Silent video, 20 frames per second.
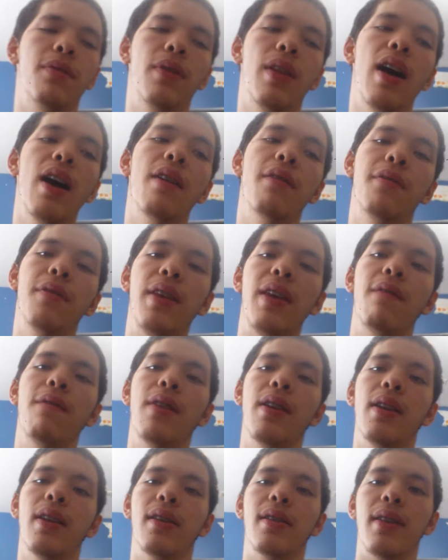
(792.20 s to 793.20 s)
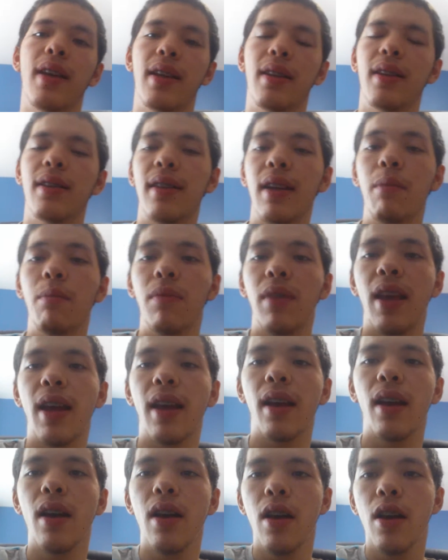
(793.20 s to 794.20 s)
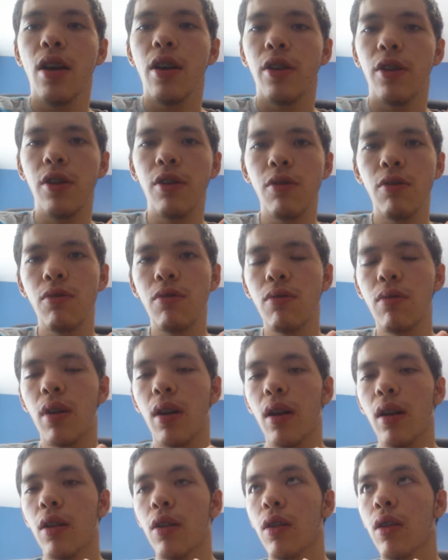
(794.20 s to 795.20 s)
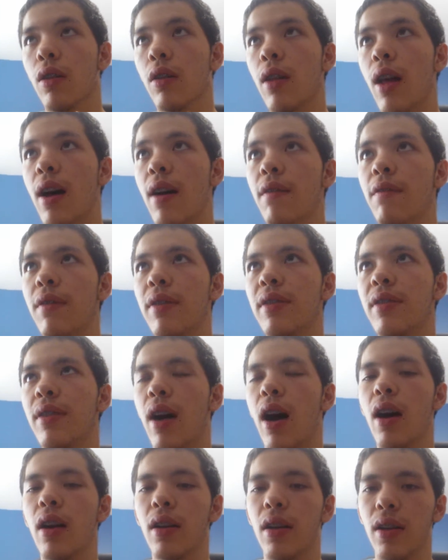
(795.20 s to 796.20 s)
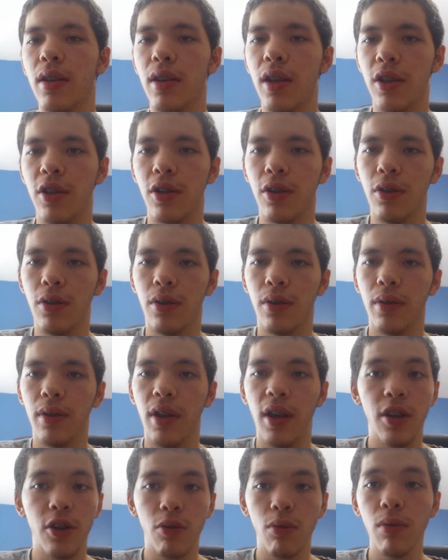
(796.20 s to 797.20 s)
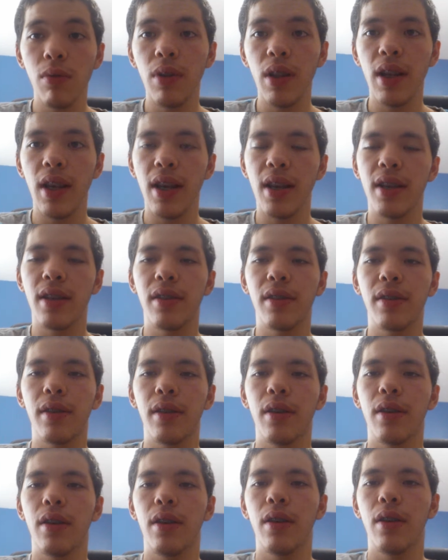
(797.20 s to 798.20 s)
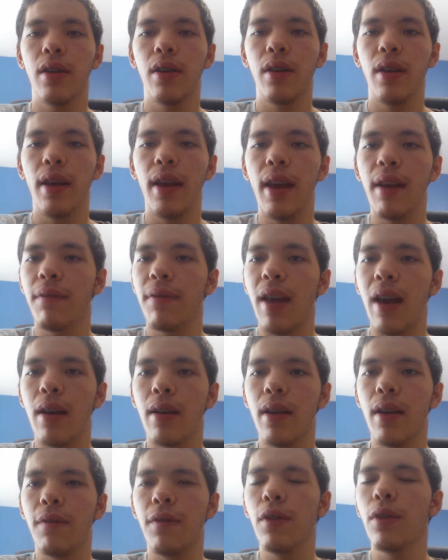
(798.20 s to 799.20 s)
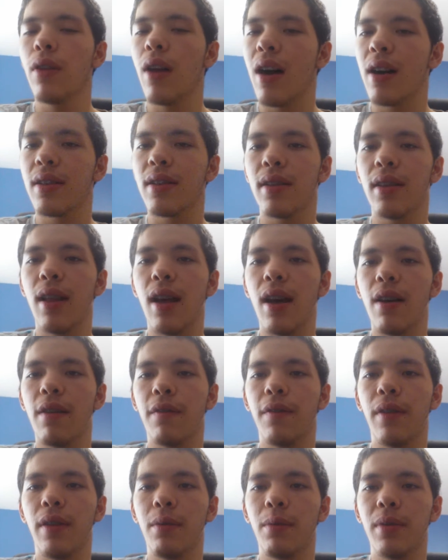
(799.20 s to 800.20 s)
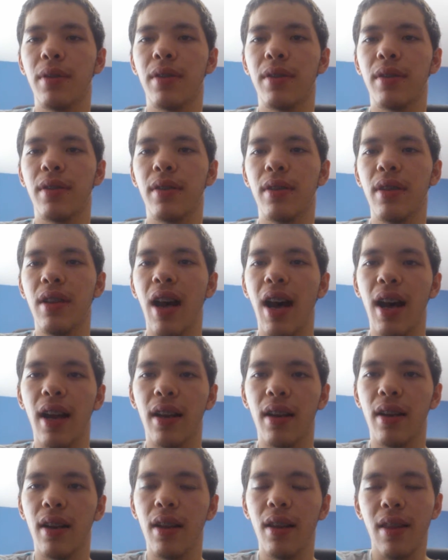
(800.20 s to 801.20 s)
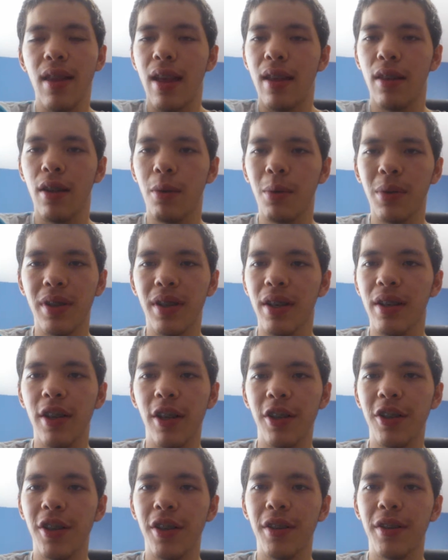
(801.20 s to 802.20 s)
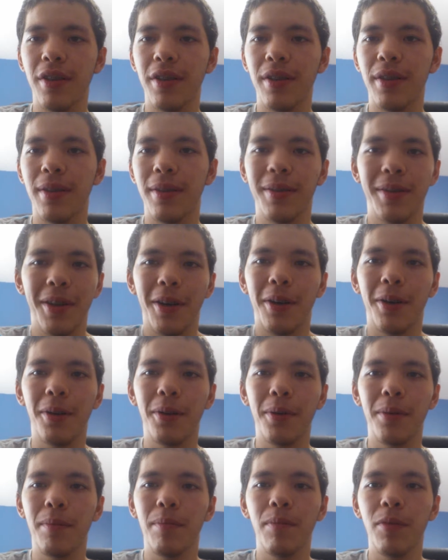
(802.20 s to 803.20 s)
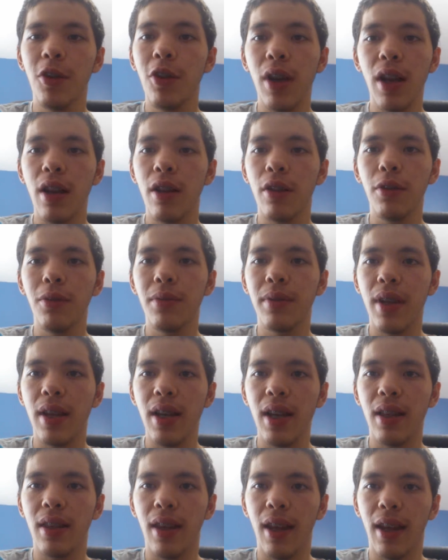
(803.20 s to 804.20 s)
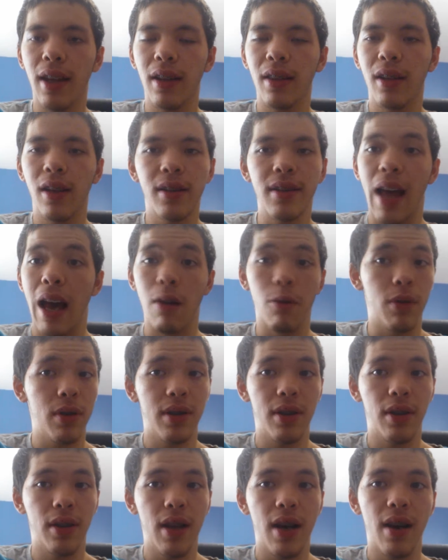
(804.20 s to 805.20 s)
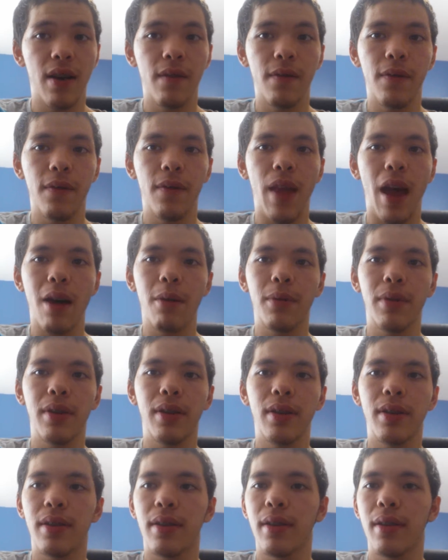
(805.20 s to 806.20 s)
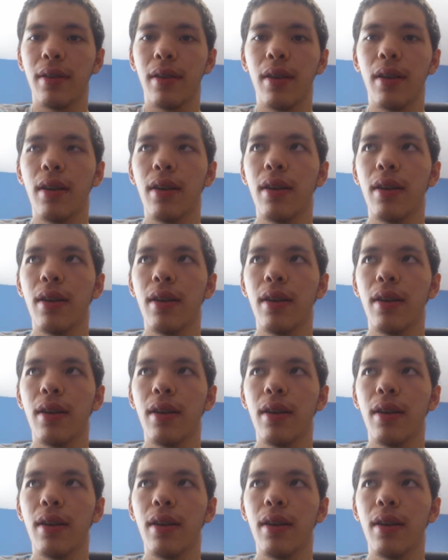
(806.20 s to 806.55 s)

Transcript: love, even, it's like the same thing. Love is unconditional. It truly is. If you lost love, it was not that there was conditions. So you didn't lose anything, because that wasn't love. That was